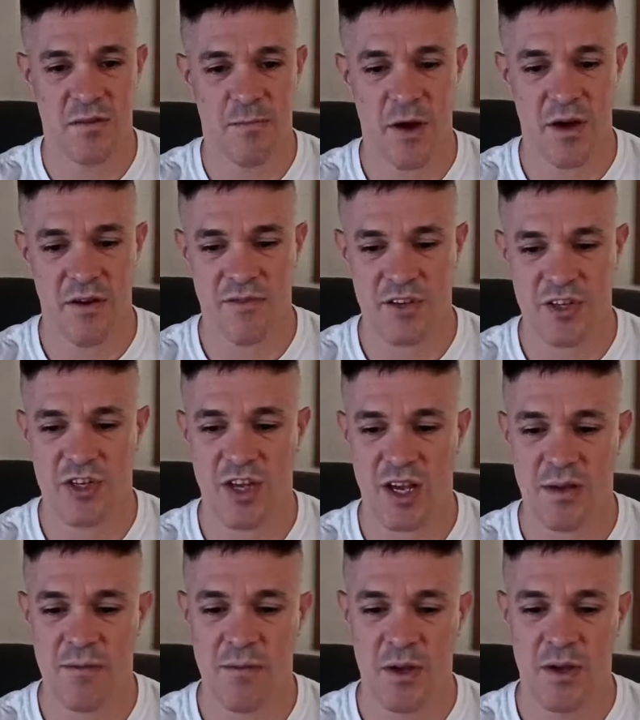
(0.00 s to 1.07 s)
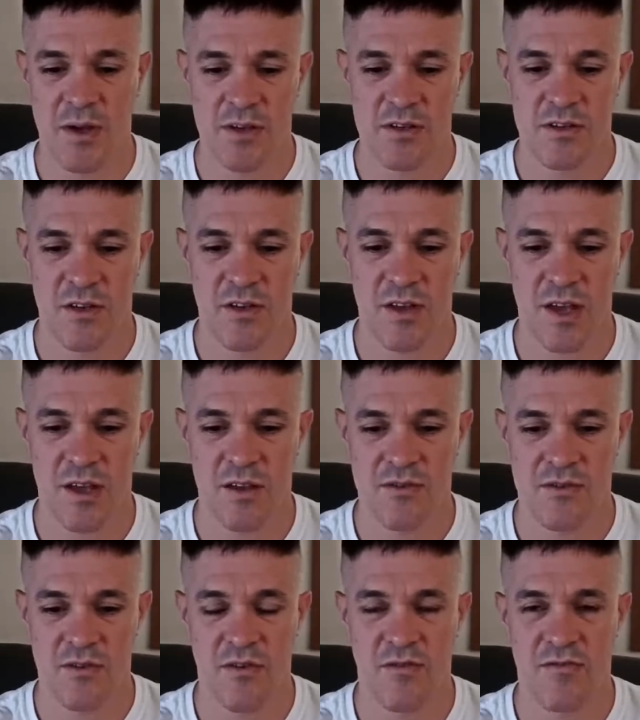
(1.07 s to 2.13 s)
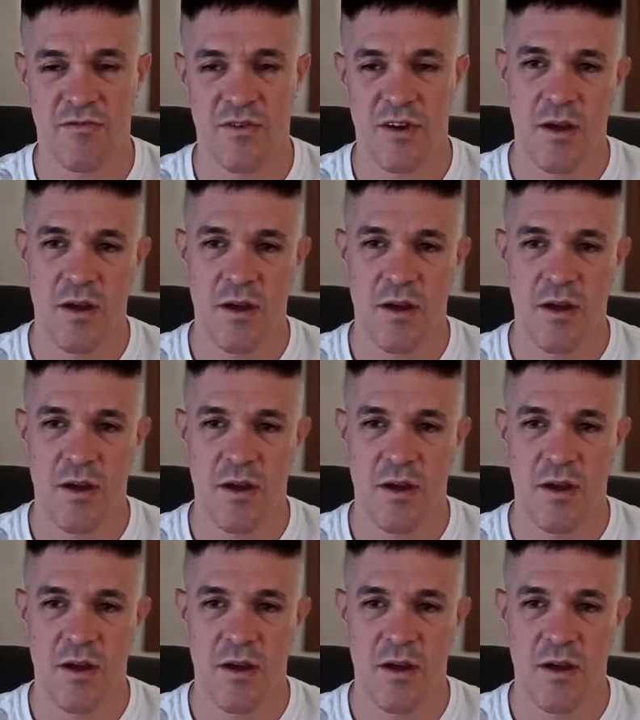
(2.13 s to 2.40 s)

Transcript: the perfect shape so that it sort of